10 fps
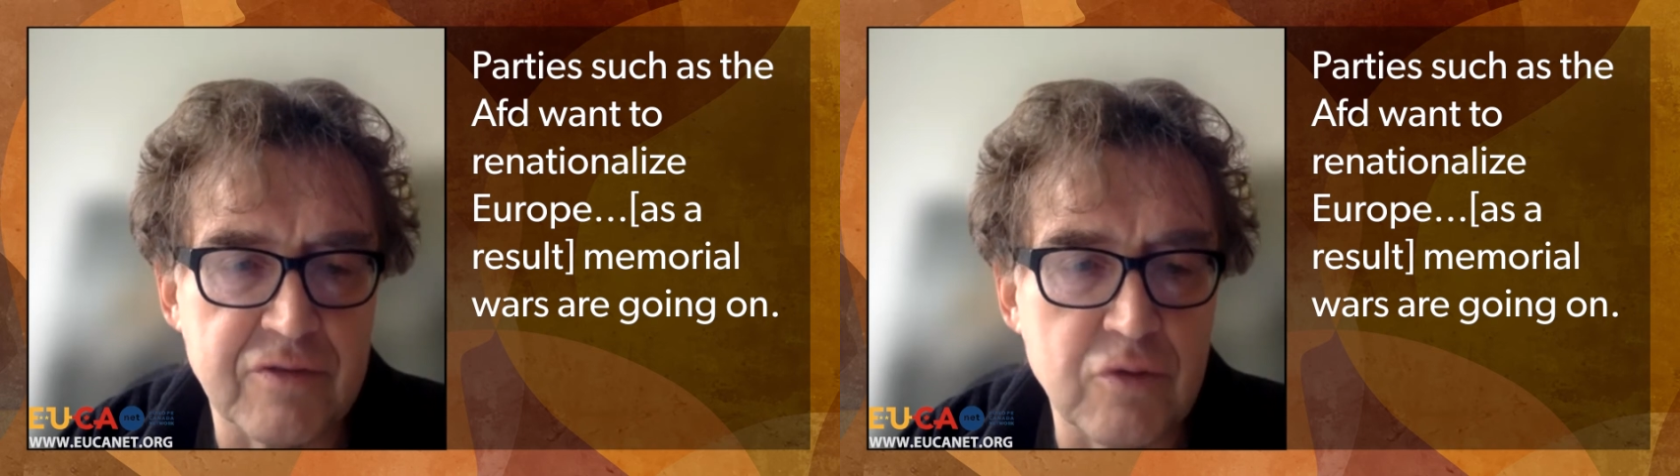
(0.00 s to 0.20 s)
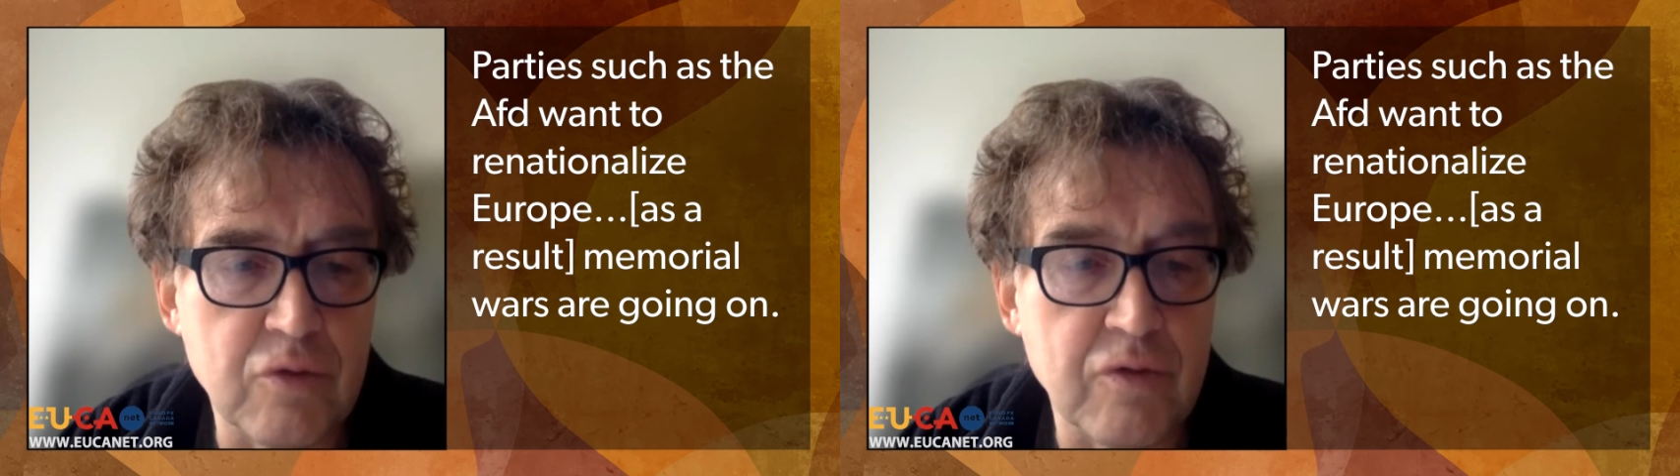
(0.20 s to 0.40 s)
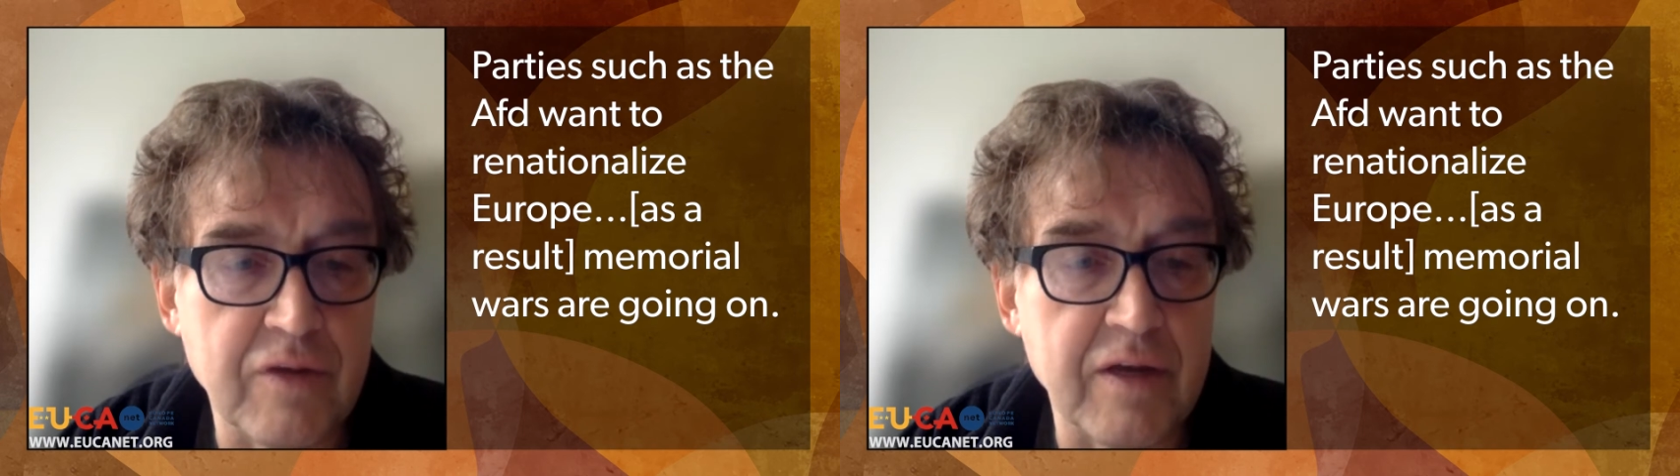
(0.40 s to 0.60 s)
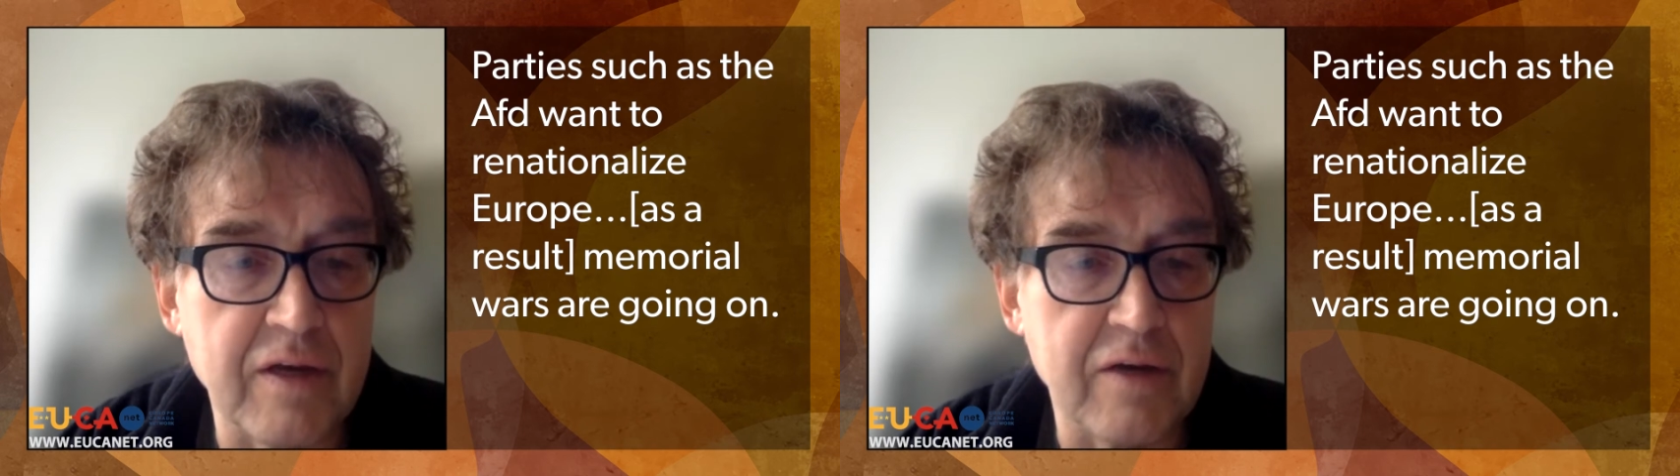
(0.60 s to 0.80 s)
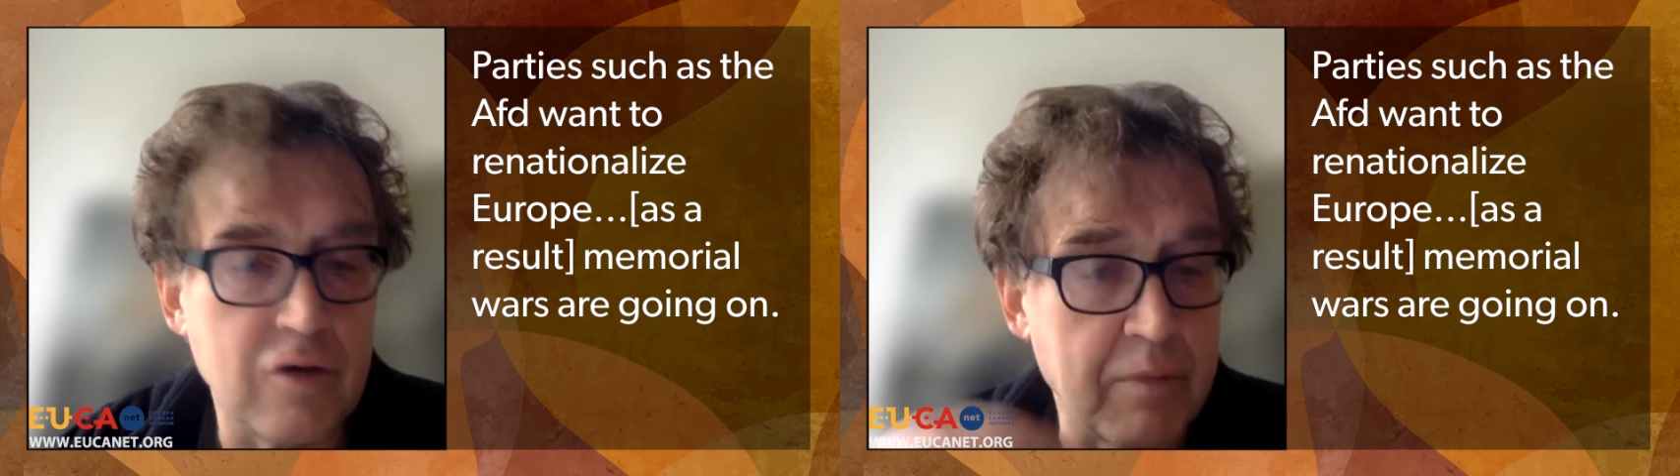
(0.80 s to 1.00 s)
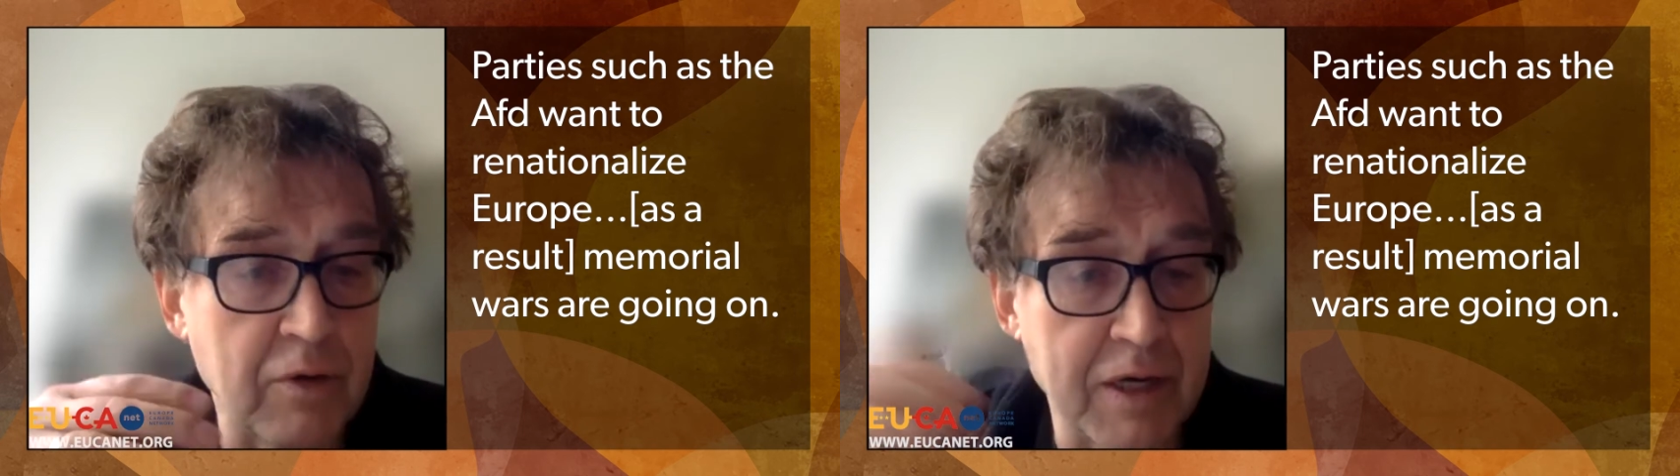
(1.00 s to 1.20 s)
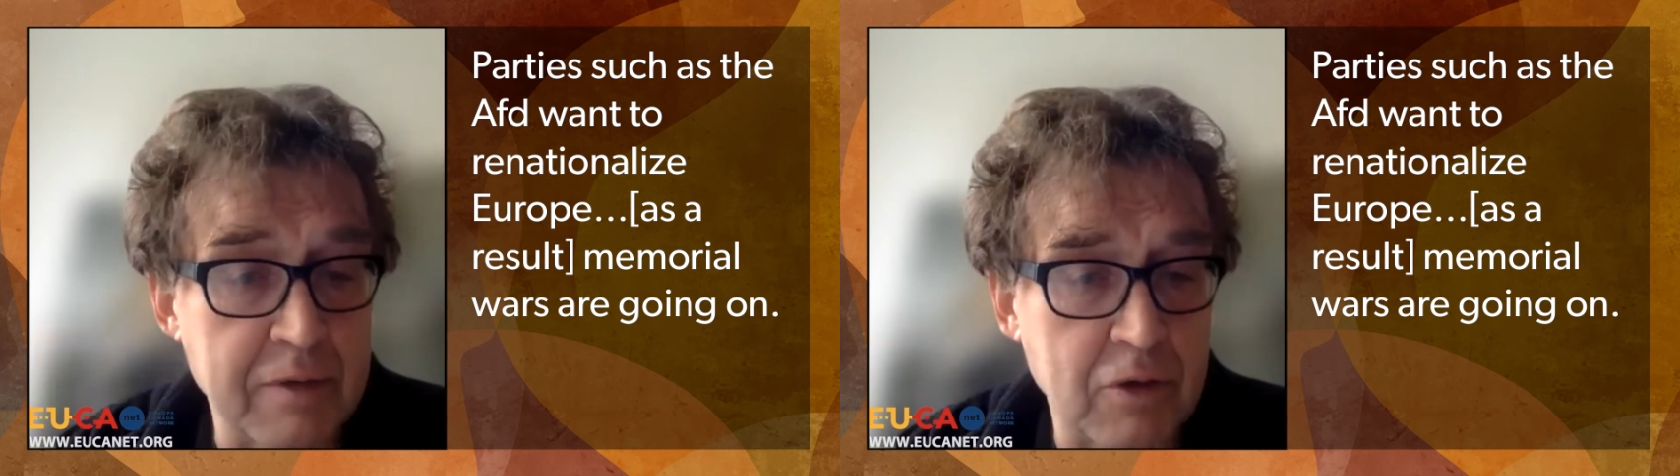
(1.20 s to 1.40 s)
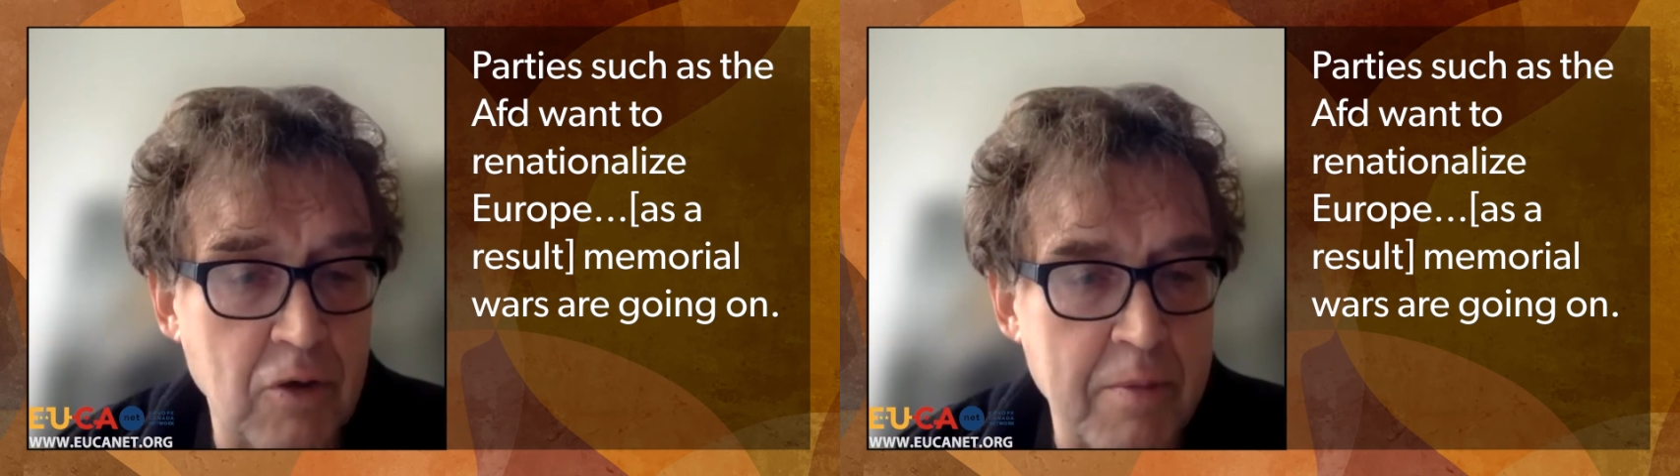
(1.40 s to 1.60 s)
to the
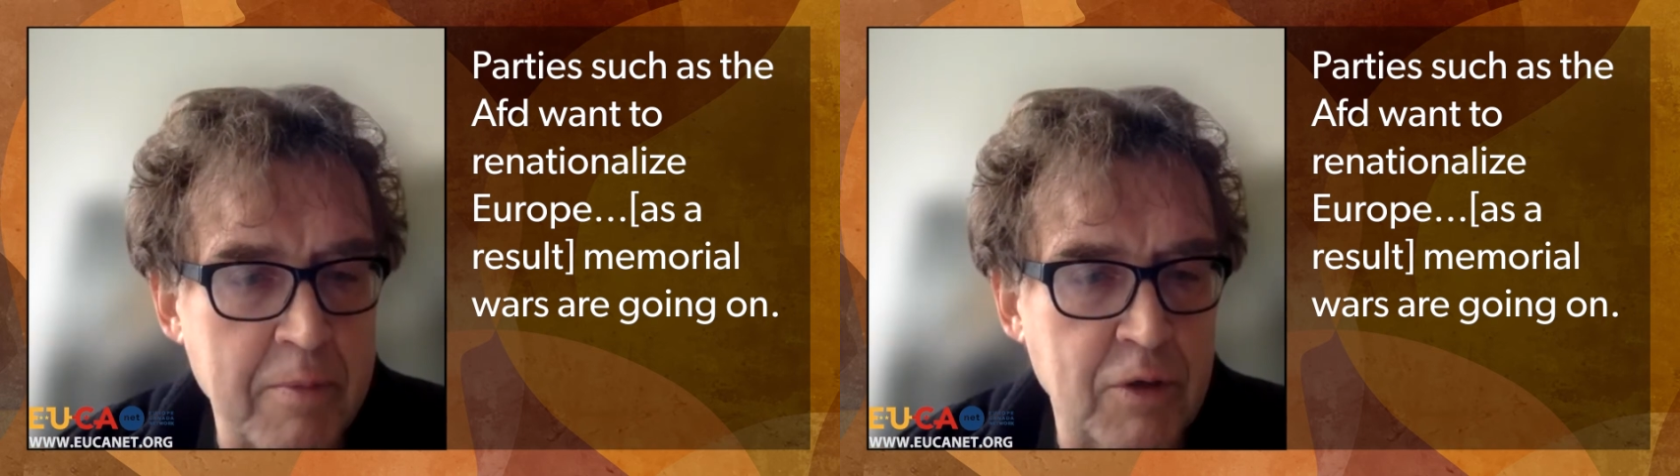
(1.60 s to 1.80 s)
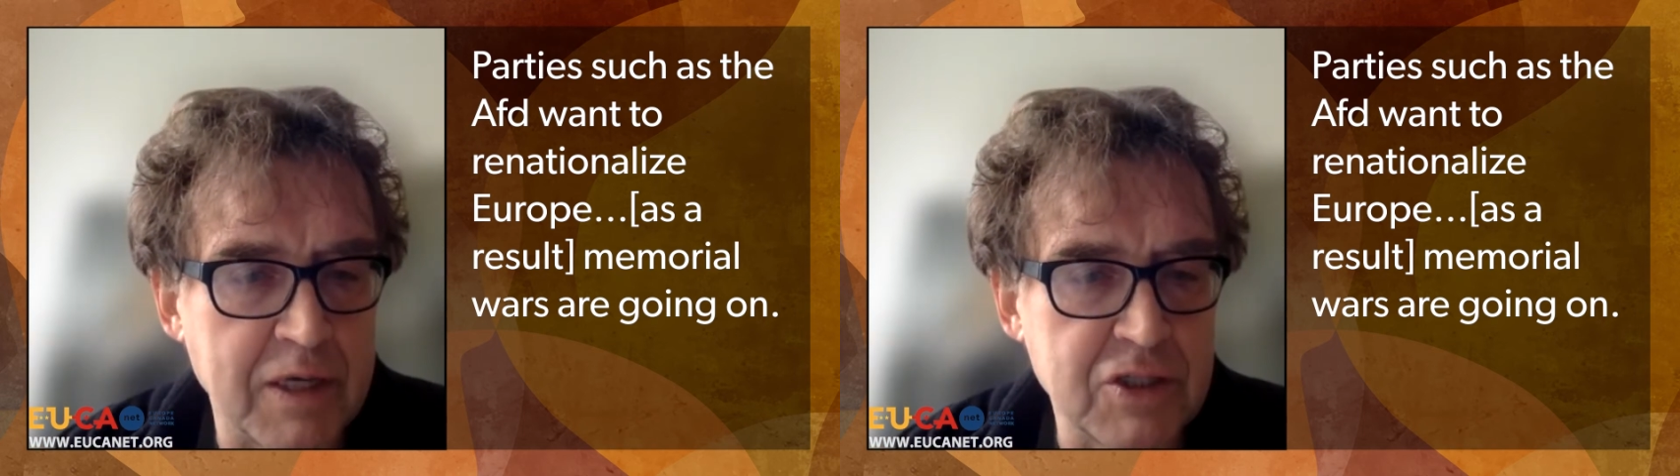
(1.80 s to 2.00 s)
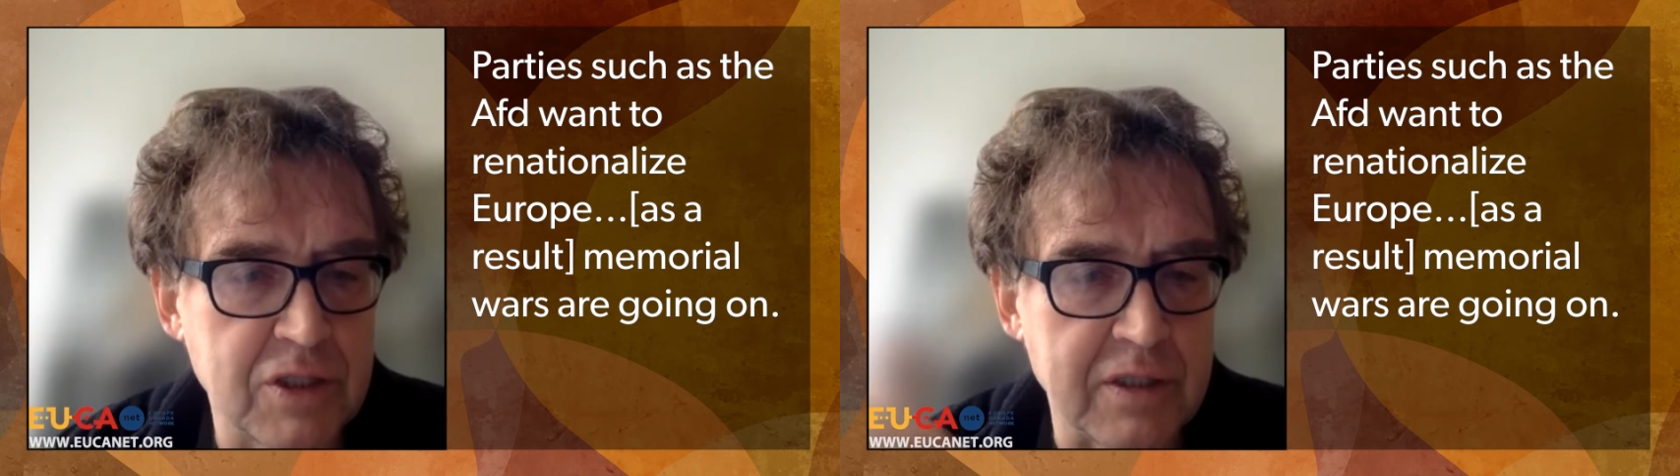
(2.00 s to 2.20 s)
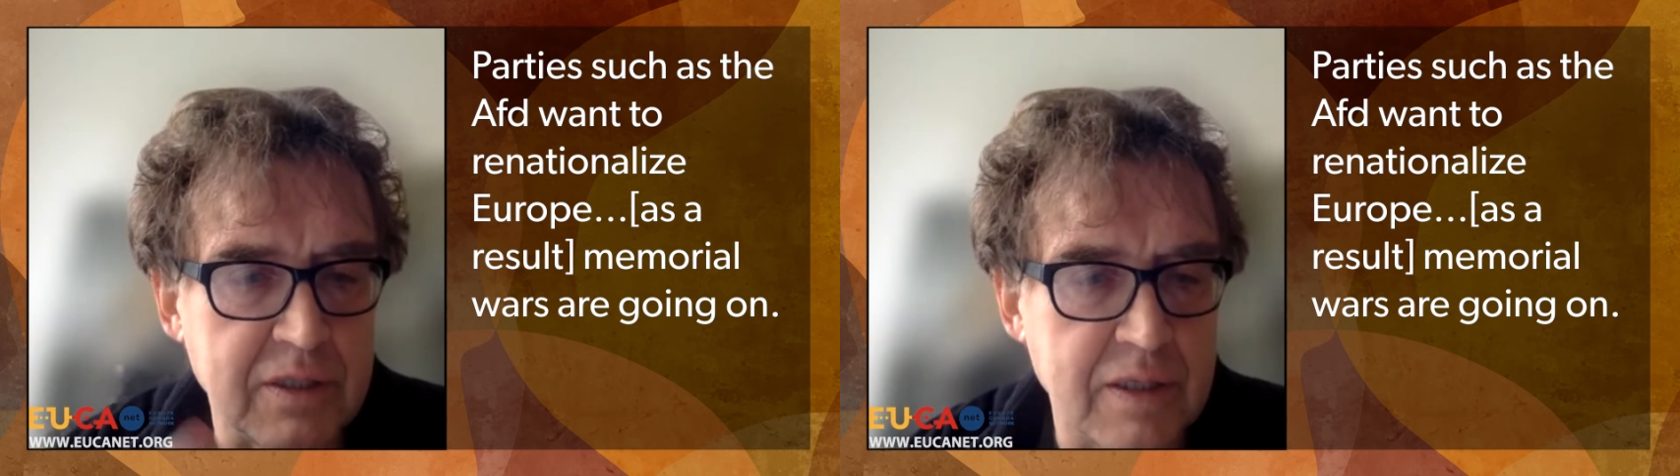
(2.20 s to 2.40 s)
commemoration